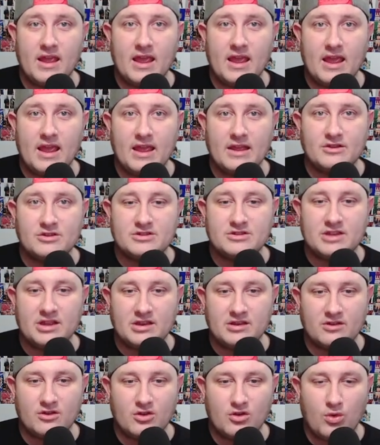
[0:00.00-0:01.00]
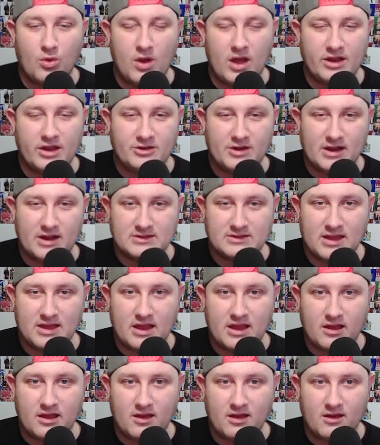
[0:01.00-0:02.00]
it just didn't quite
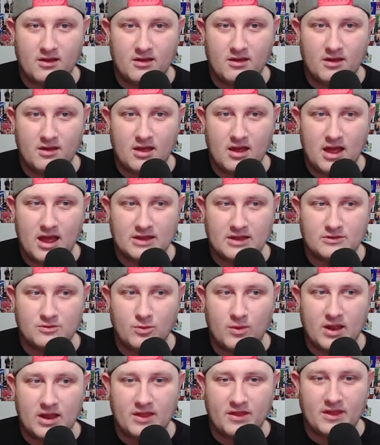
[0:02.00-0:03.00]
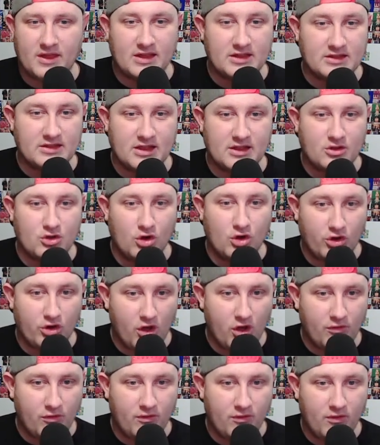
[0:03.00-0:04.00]
translate as well, I think, as it could
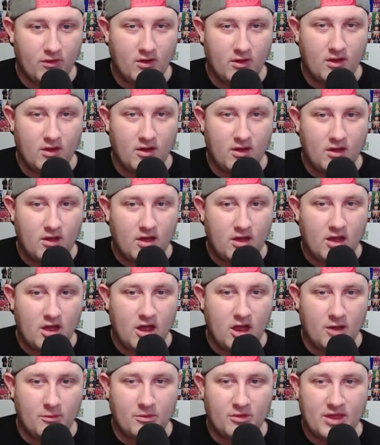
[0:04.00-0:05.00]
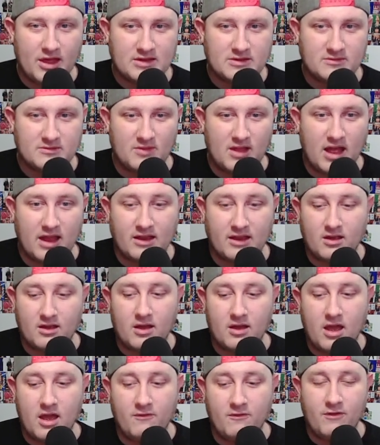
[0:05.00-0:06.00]
have. But that's like
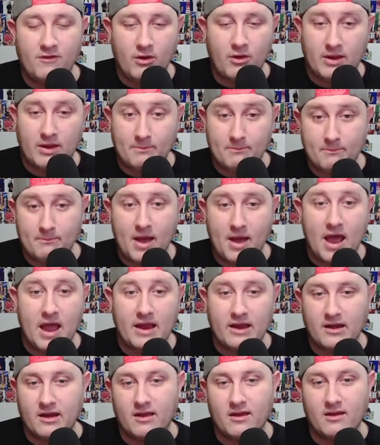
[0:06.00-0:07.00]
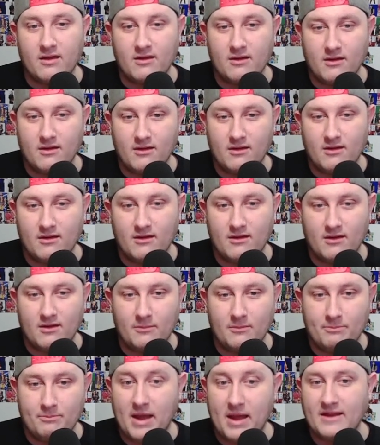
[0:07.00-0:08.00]
a very minor
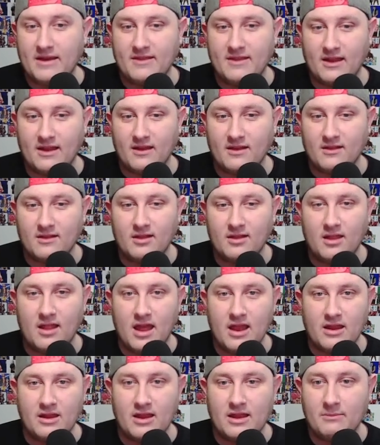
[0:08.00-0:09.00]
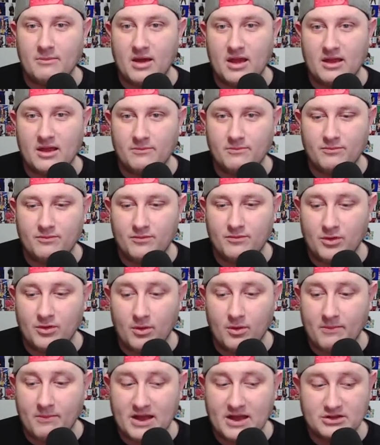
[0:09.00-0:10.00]
bad thing, like through
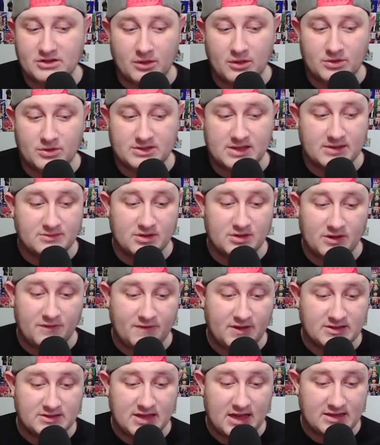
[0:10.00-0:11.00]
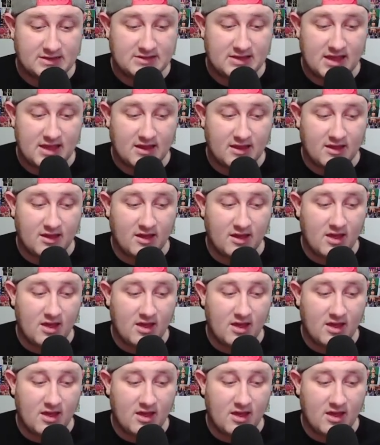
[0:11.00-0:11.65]
a match that was absolutely fantastic.